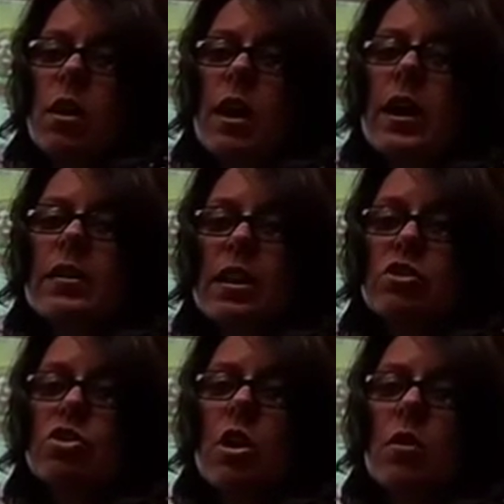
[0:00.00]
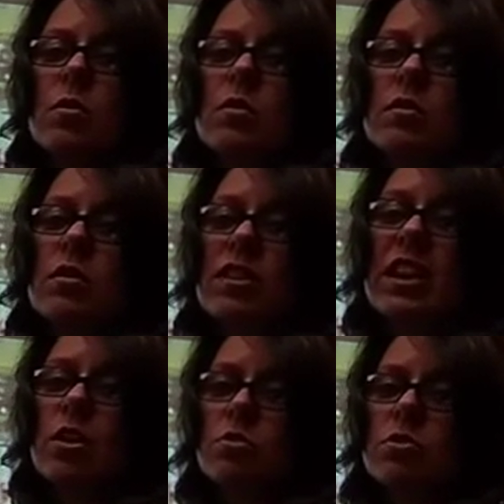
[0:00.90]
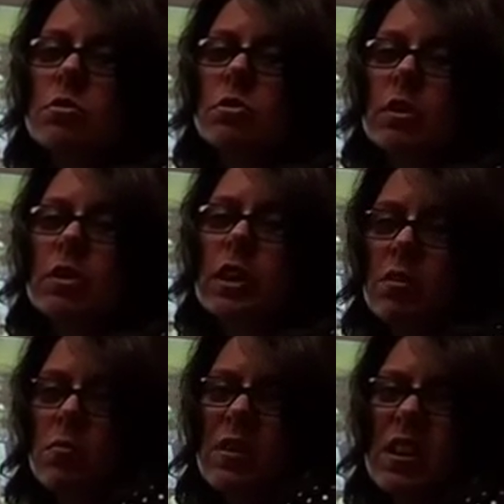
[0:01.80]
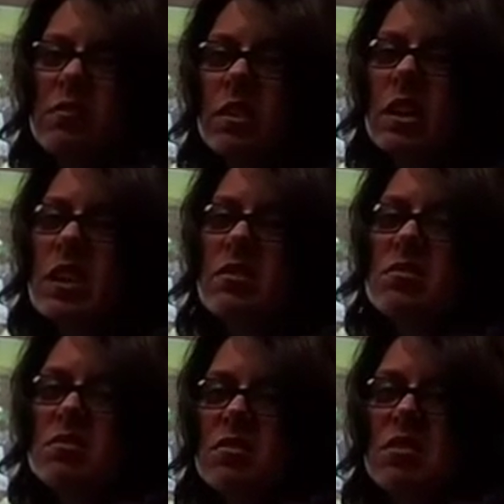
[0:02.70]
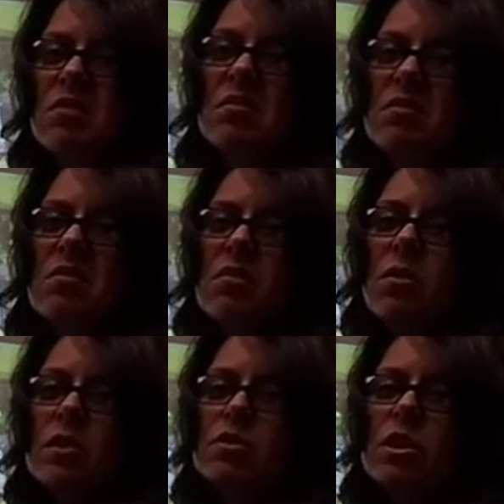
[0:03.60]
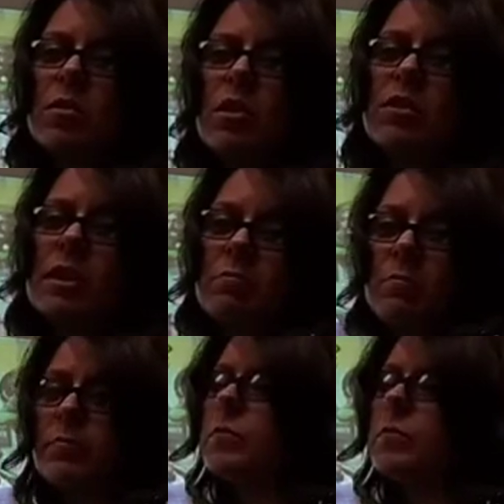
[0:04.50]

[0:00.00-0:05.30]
that show the character's learning, whatever it is, or show the theme.